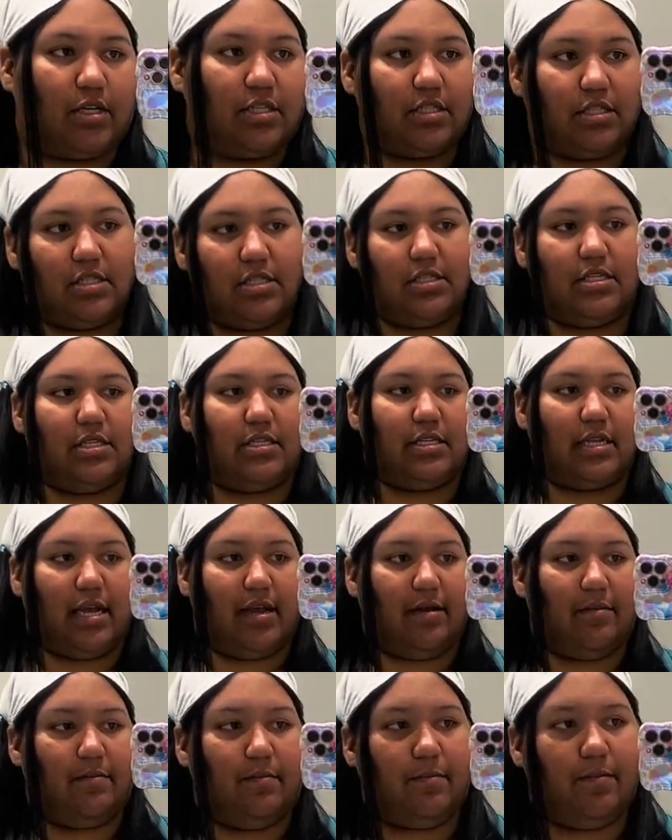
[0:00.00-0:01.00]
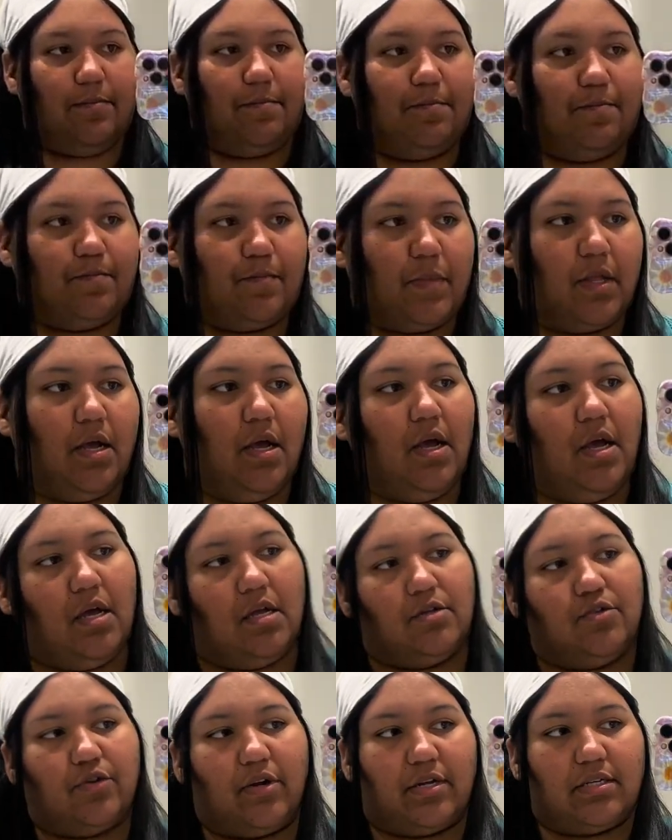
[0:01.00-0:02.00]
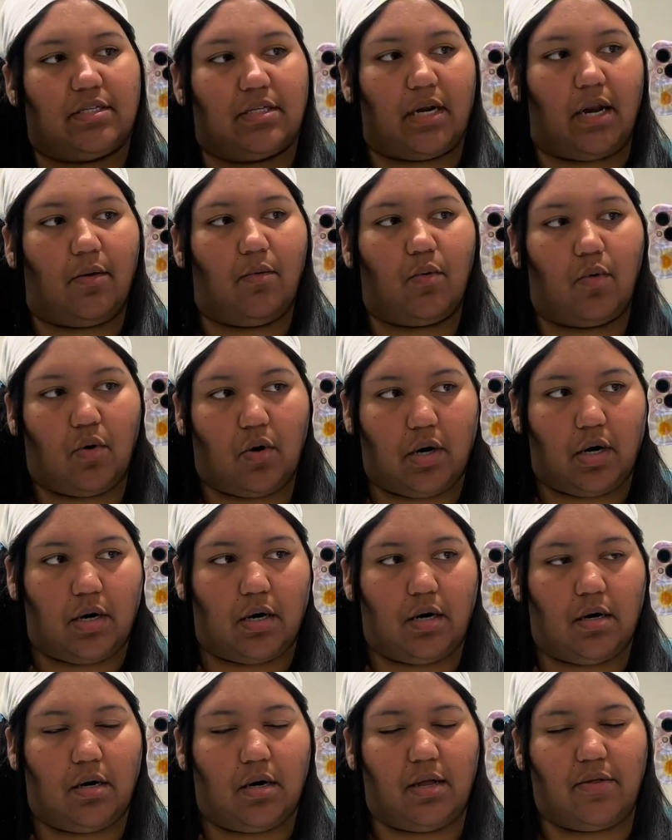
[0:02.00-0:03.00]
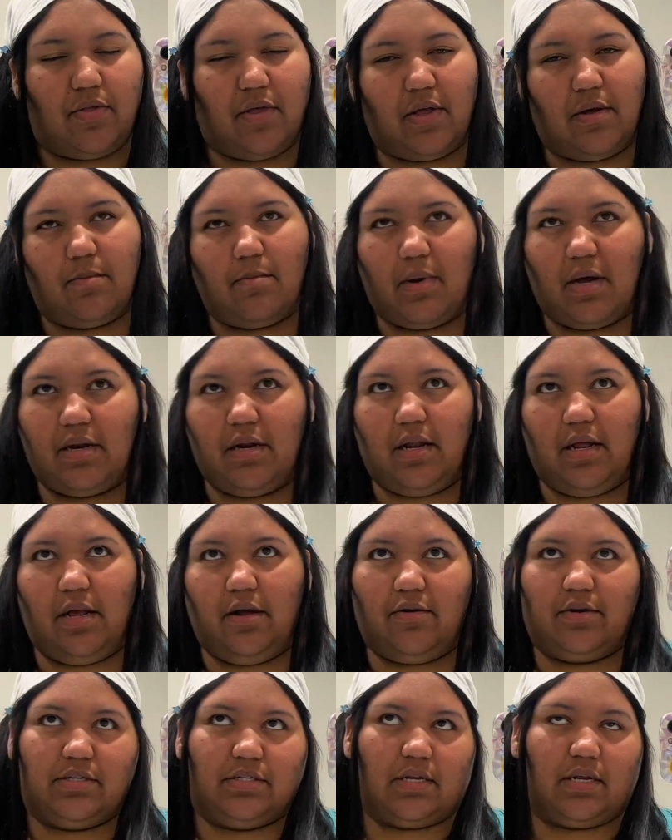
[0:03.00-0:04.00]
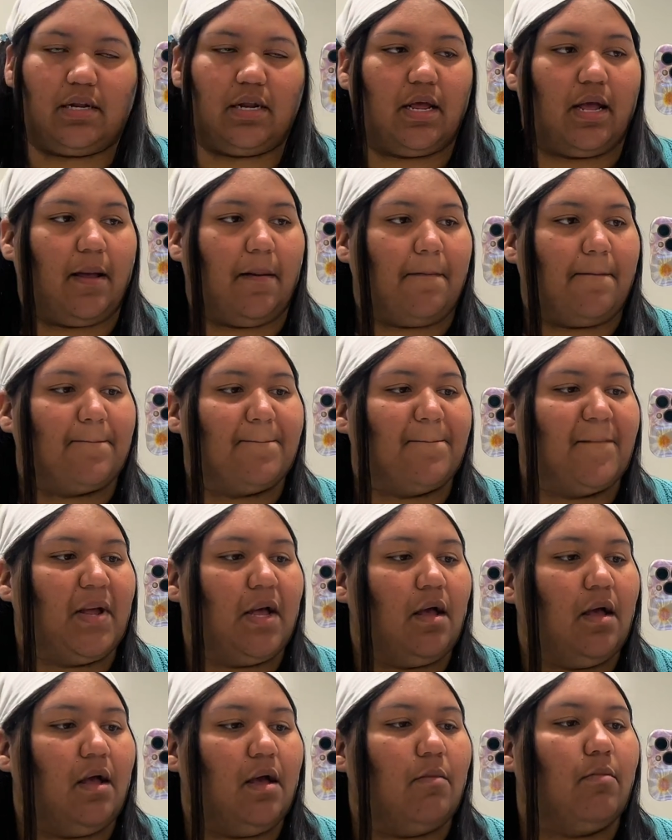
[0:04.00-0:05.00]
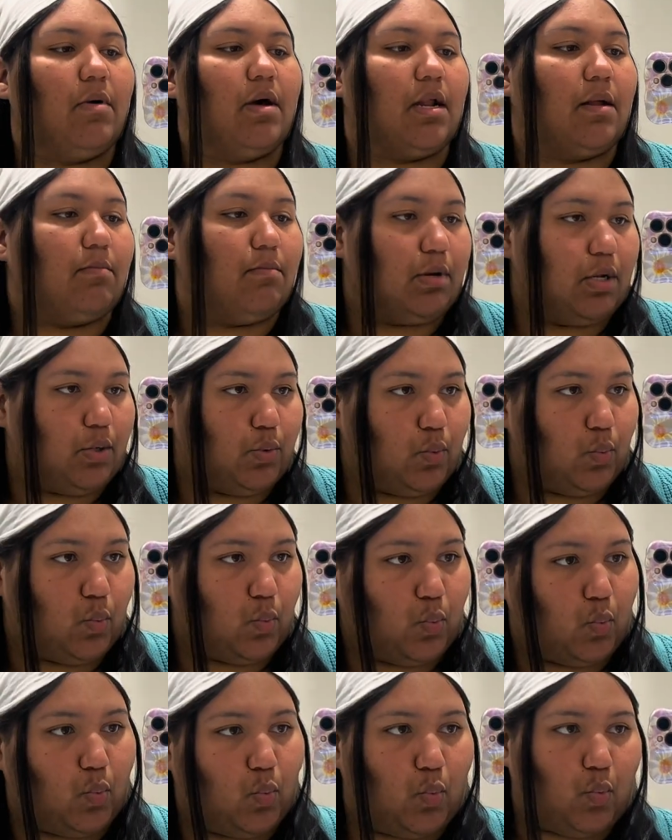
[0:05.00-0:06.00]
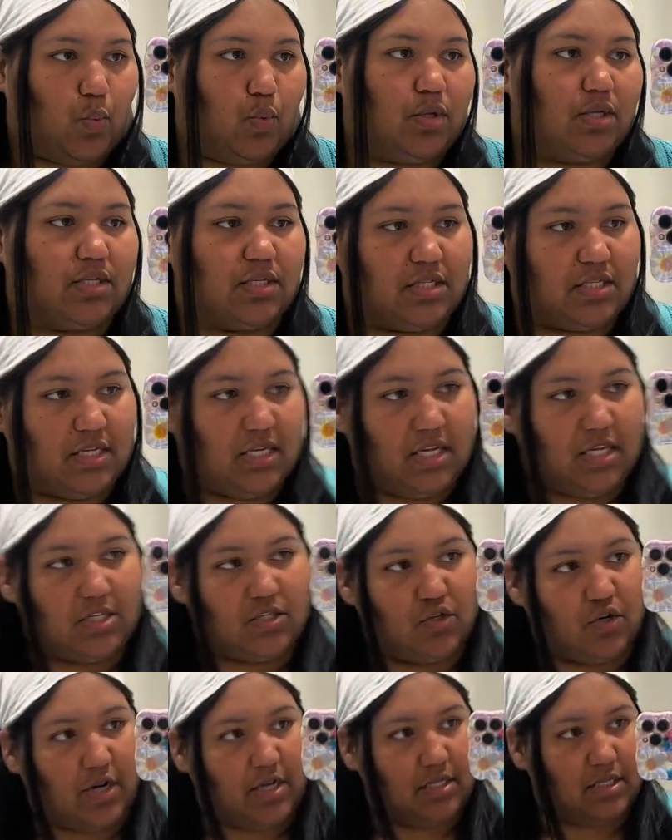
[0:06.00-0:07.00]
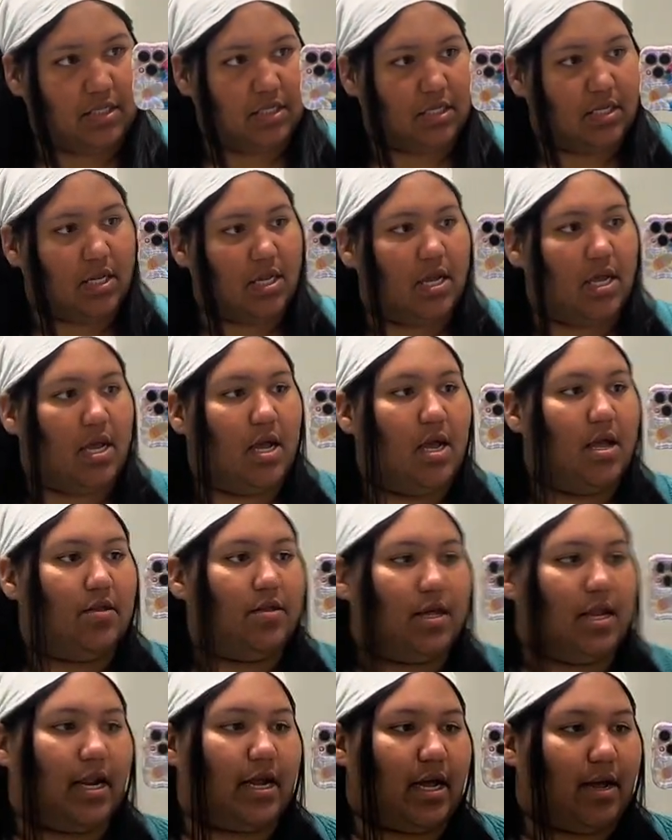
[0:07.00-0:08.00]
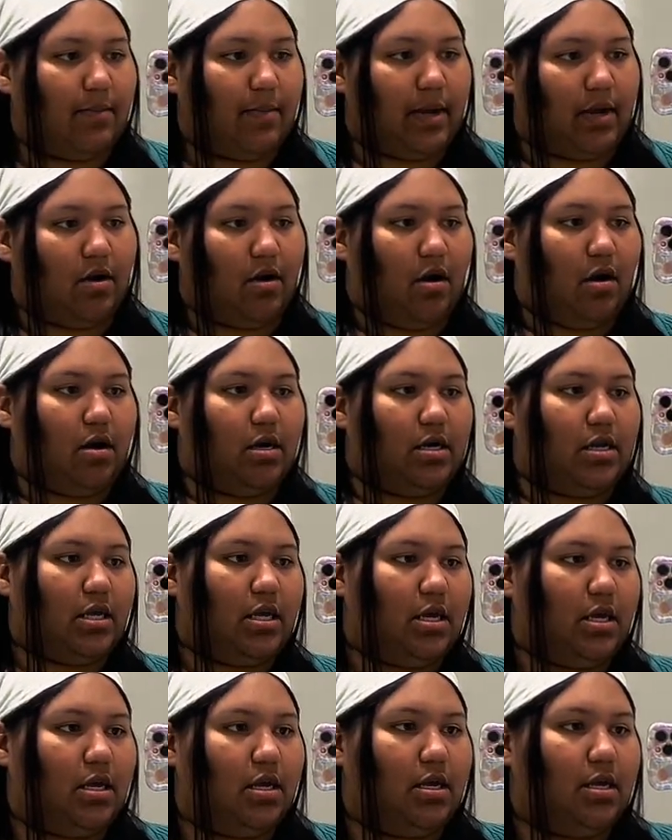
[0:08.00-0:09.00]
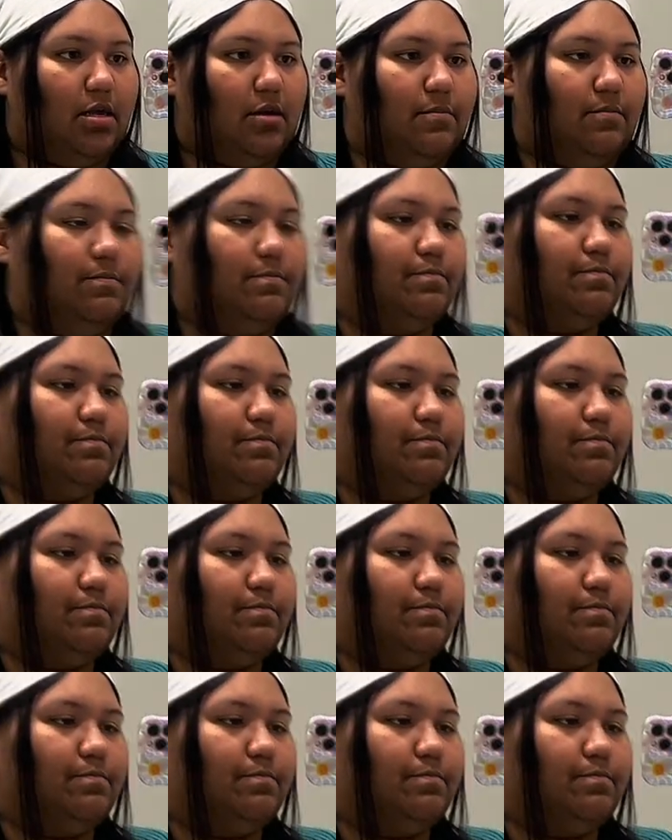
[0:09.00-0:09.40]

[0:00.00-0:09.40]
This is the same dress that I wore, I think Monday or Sunday, but in blue. It's Dee Dee's dress. Then I got my cardigan.